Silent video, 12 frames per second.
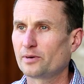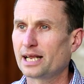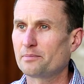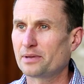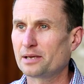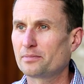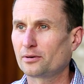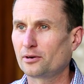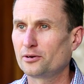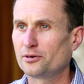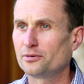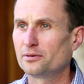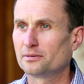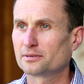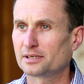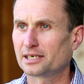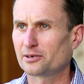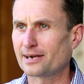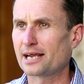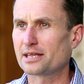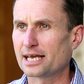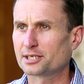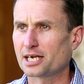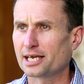we need people who can create
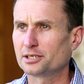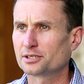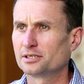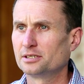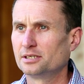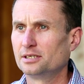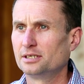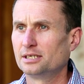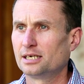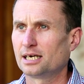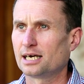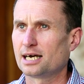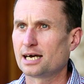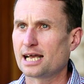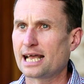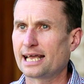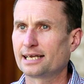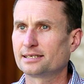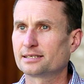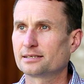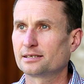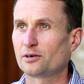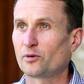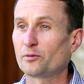that change. And
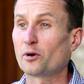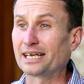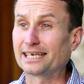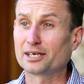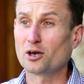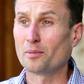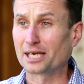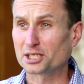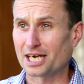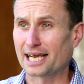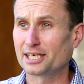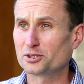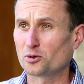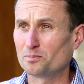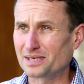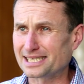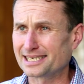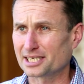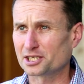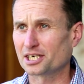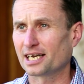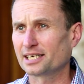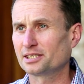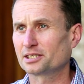if we want economic change or business
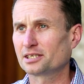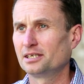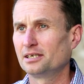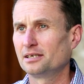change,